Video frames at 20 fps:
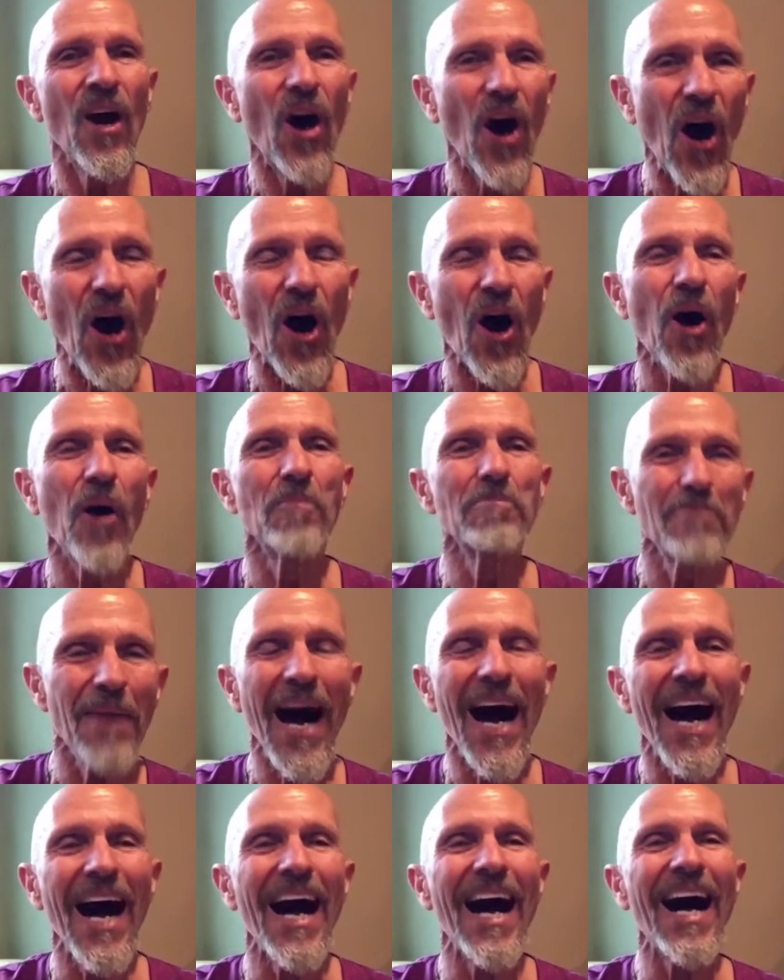
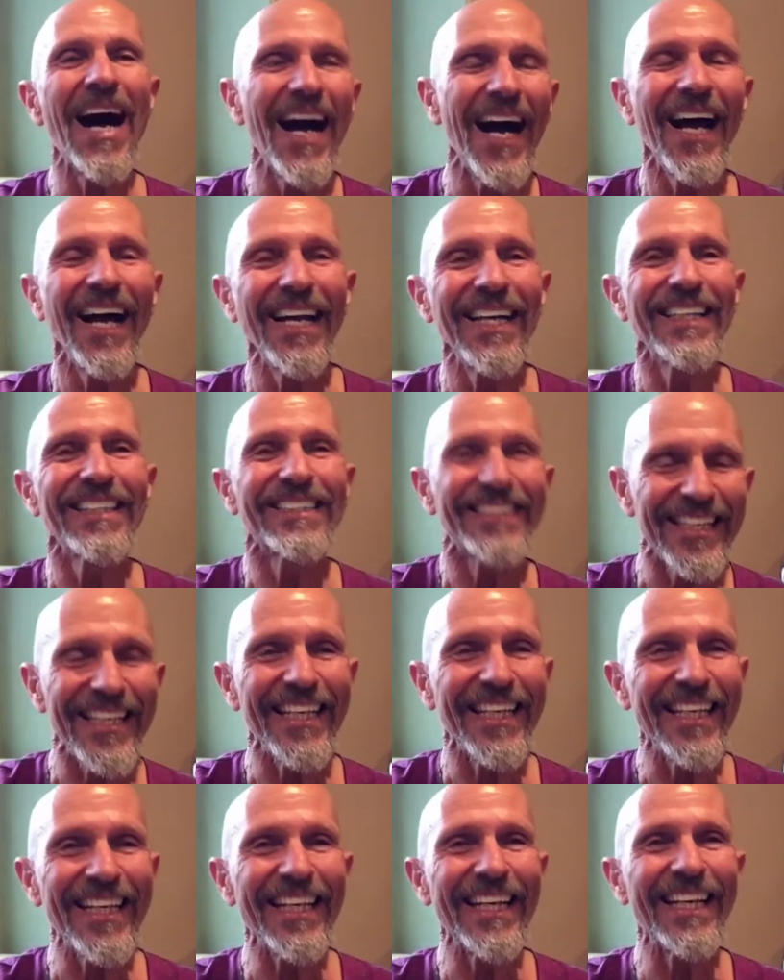
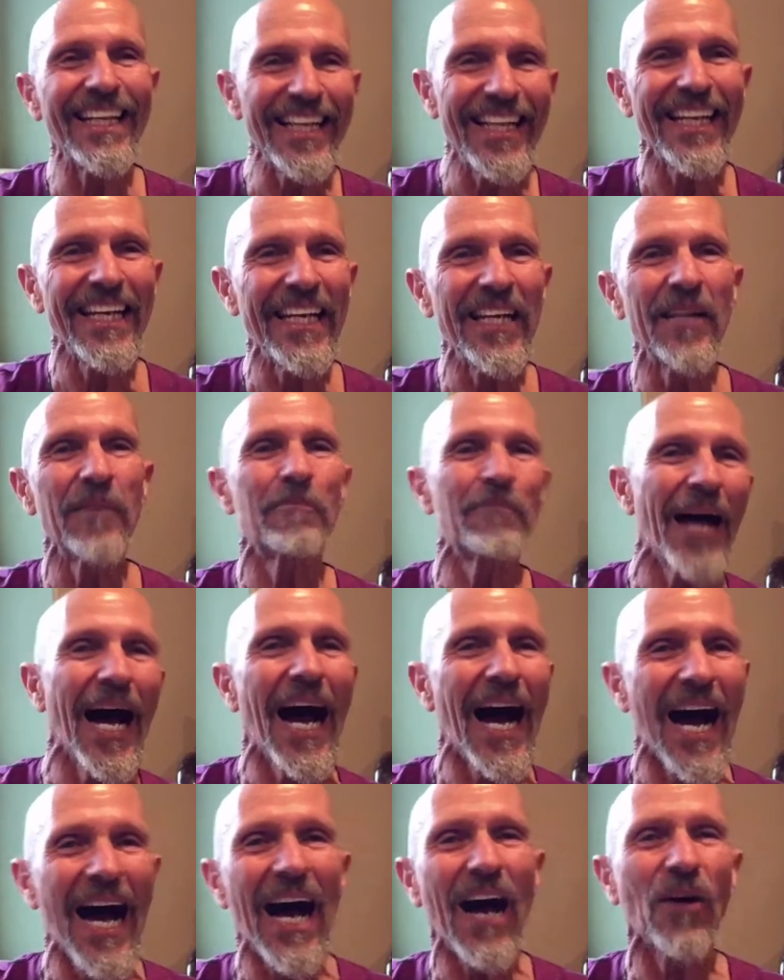Almighty
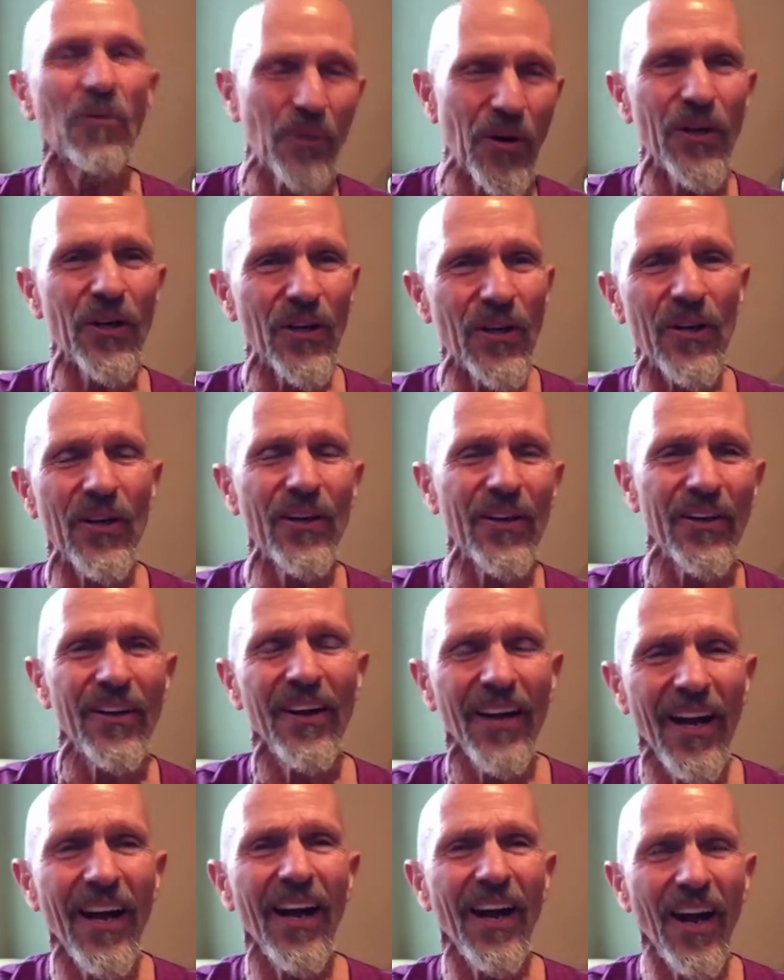power
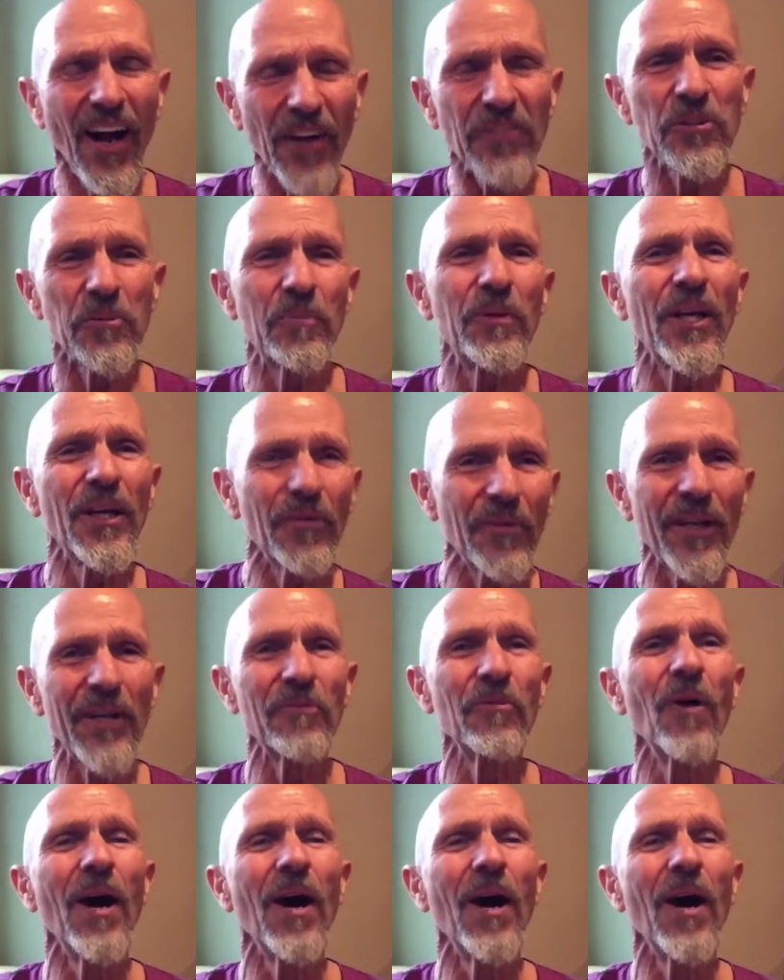of spirit.